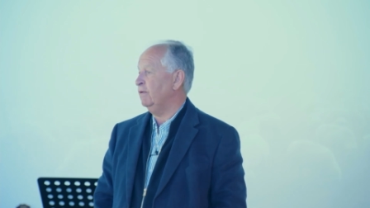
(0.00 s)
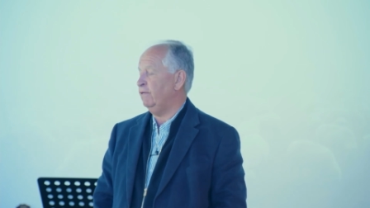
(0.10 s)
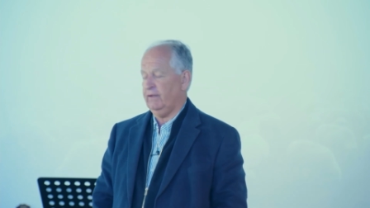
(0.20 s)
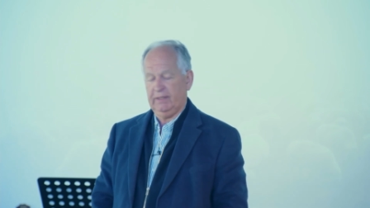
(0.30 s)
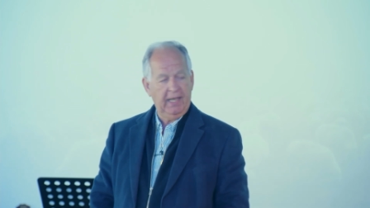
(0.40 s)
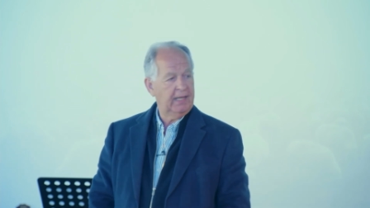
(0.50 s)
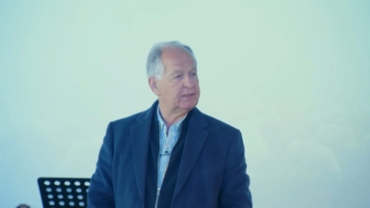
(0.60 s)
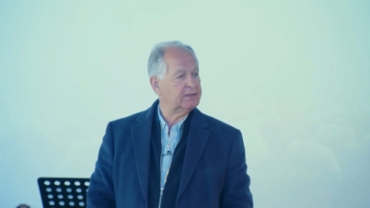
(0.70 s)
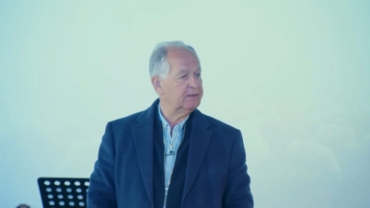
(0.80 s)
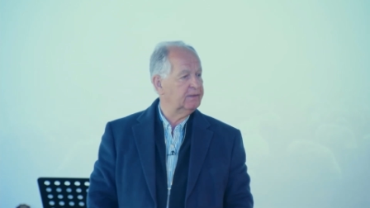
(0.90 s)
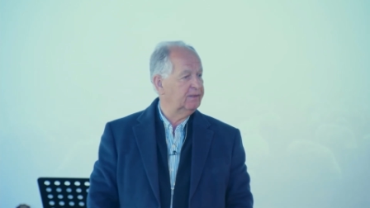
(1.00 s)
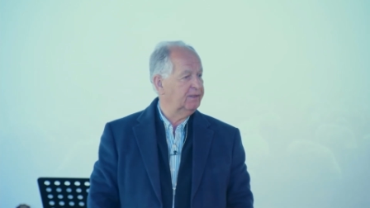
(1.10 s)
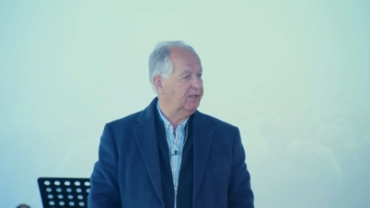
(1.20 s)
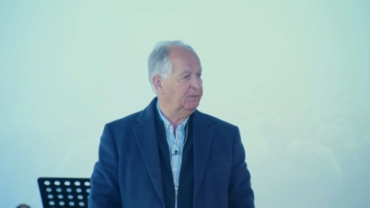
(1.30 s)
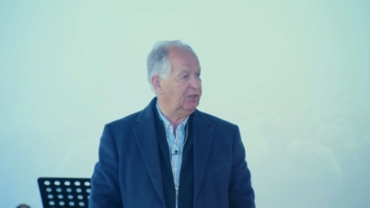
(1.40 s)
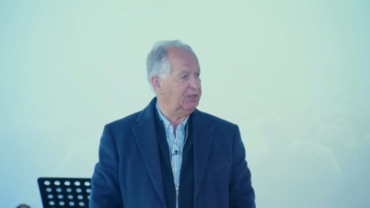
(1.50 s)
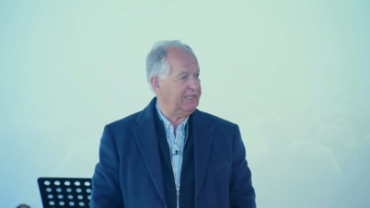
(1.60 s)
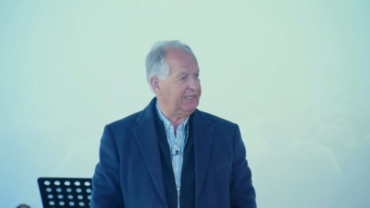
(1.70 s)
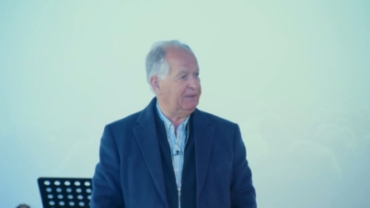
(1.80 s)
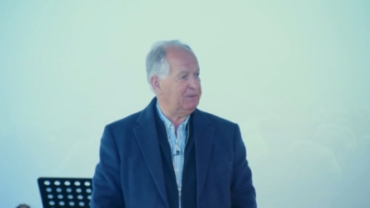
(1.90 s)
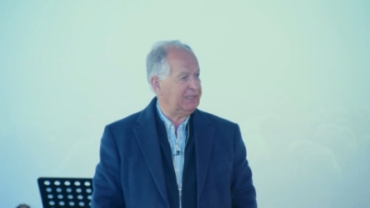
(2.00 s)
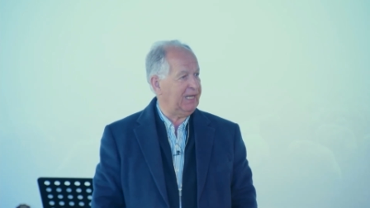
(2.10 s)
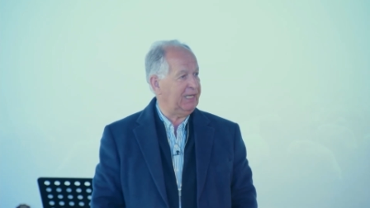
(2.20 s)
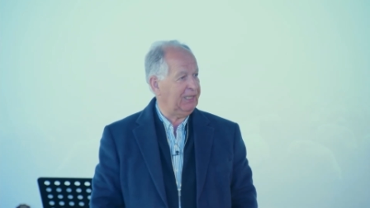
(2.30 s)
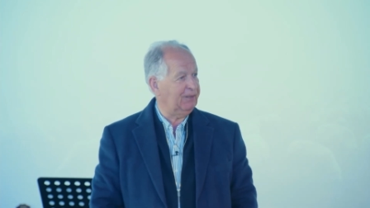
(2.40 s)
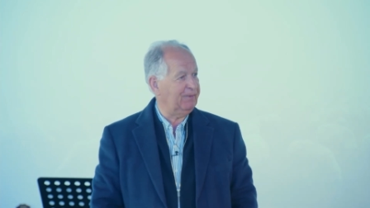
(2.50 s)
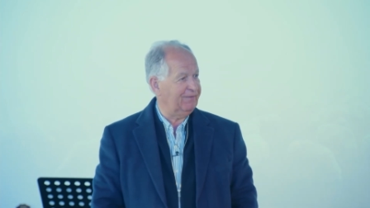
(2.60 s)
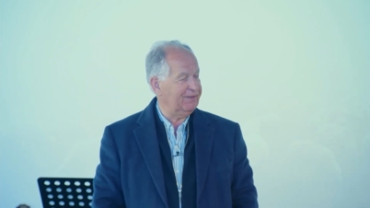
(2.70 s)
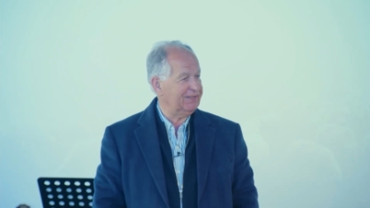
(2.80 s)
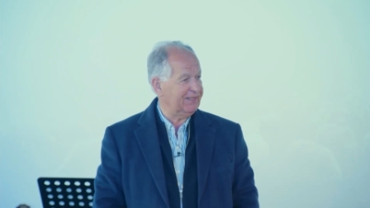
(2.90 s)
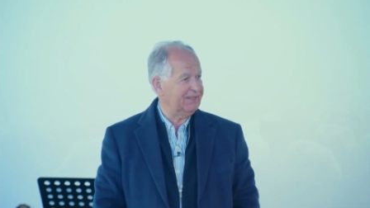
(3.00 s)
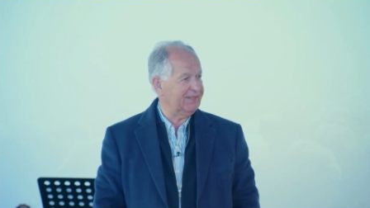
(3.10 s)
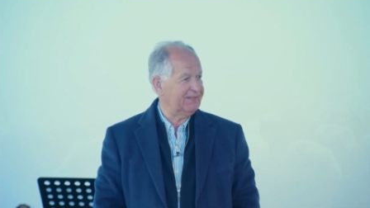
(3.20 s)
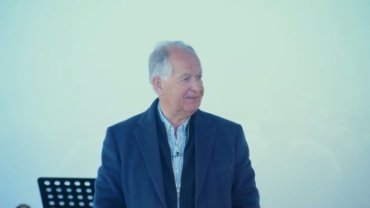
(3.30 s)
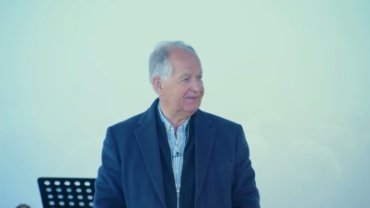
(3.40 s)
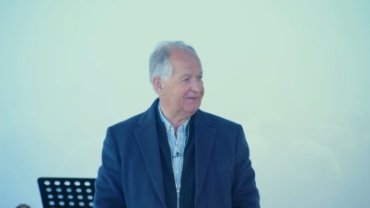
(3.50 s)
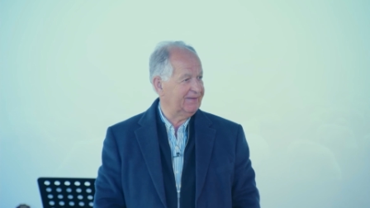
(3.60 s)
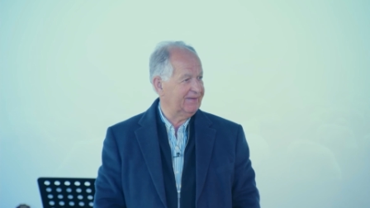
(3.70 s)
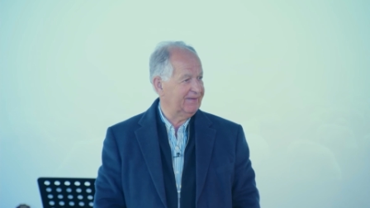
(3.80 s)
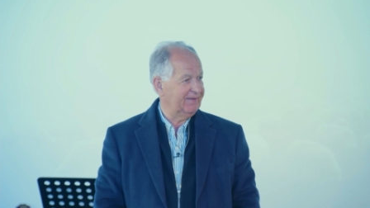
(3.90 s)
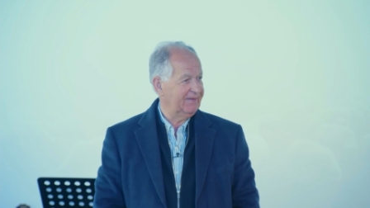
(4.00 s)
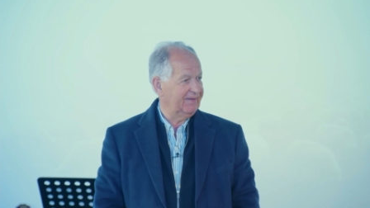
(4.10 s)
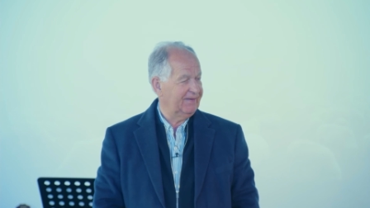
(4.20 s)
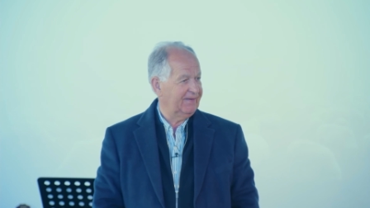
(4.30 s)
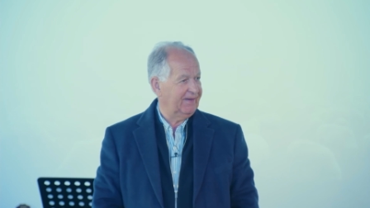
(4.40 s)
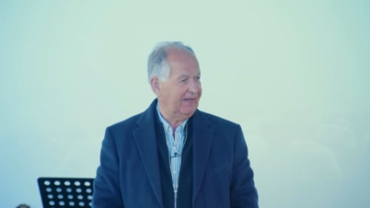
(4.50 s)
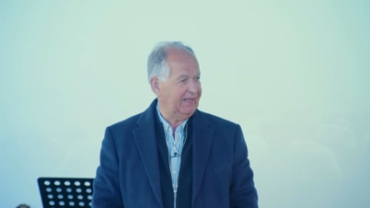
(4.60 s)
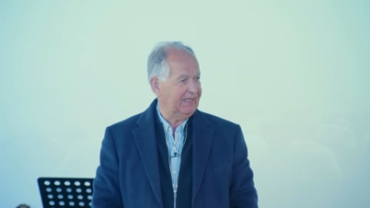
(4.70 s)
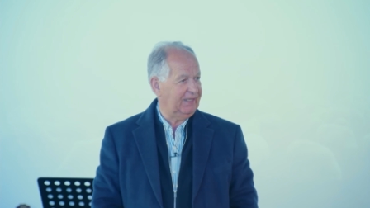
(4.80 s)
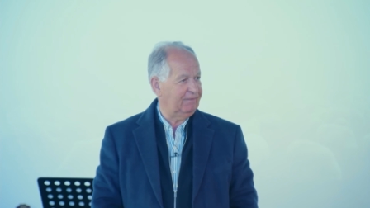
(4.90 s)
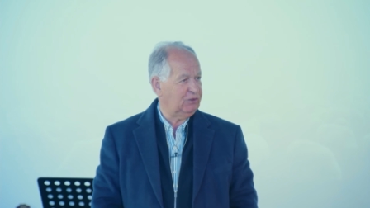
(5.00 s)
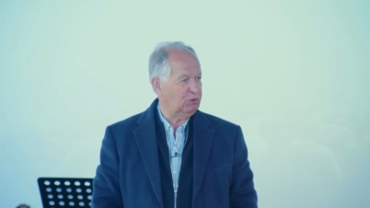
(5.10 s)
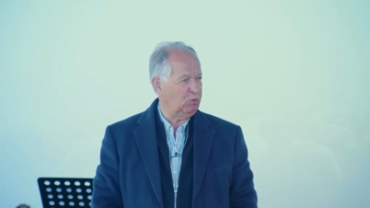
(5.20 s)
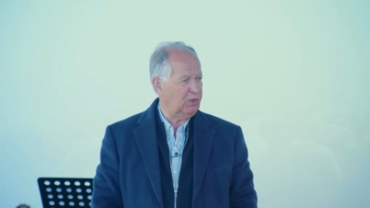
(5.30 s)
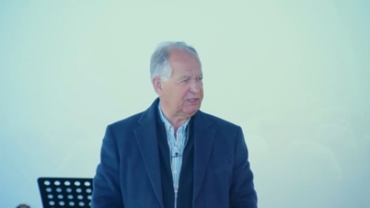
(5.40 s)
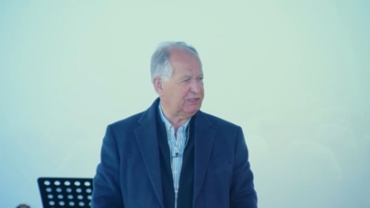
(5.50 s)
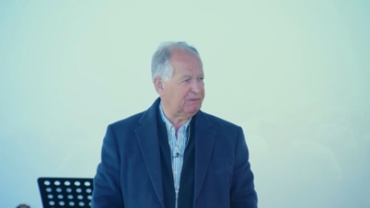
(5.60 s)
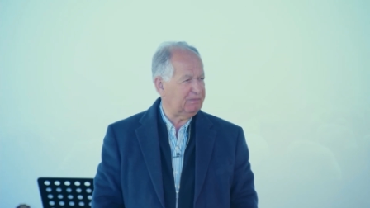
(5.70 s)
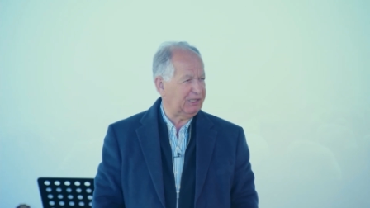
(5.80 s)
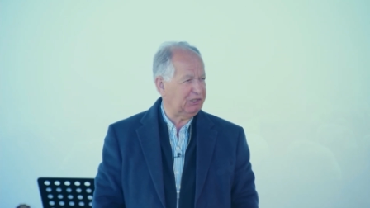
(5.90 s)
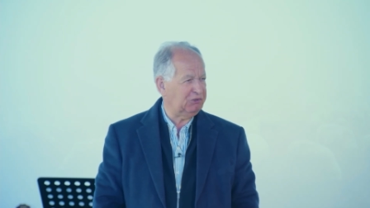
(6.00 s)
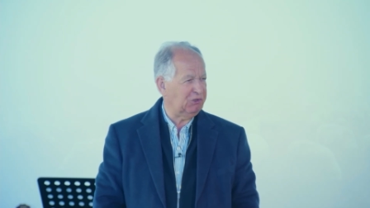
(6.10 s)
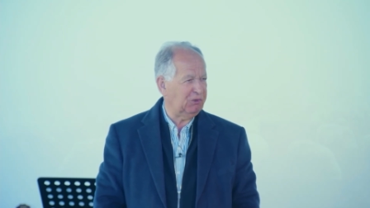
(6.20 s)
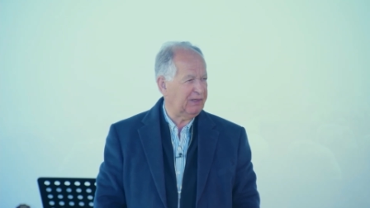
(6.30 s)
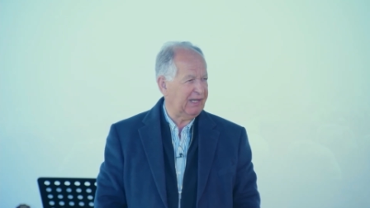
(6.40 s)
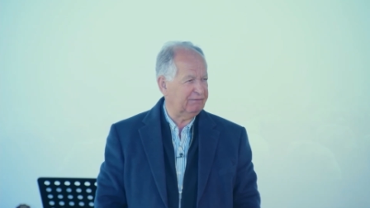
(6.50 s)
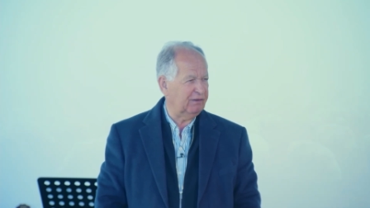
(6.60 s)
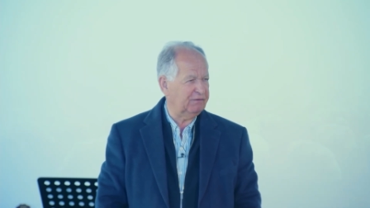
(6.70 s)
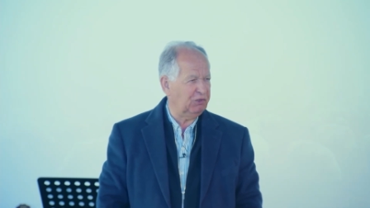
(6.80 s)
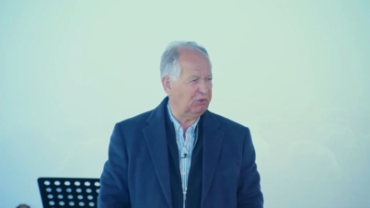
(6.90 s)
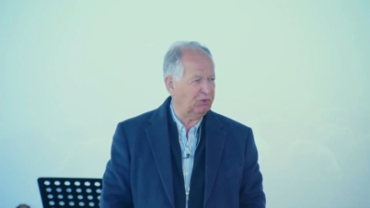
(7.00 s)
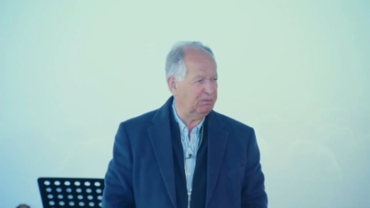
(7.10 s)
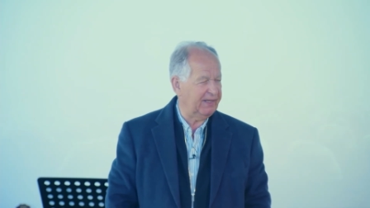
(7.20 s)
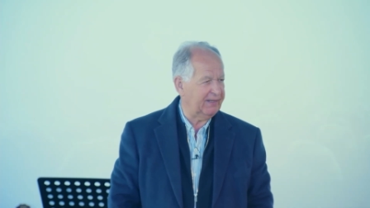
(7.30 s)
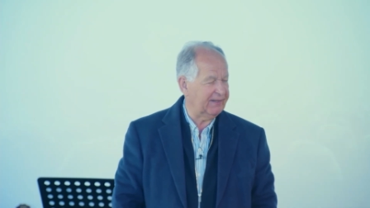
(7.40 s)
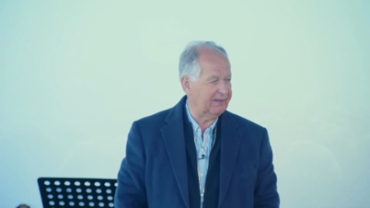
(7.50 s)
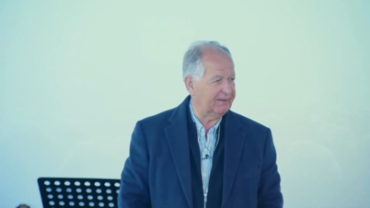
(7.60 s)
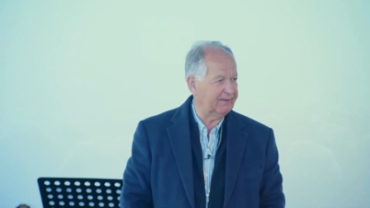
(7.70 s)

forget because He keeps turning up ever since. And He gives you wisdom that you don't have of your own making.